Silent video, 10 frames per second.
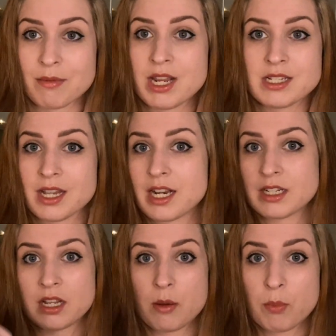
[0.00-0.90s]
He signed
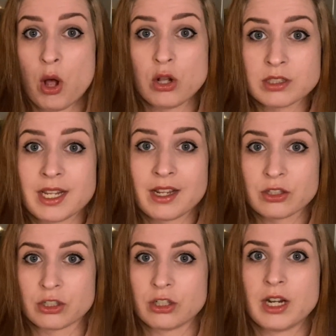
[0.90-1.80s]
Paul Taylor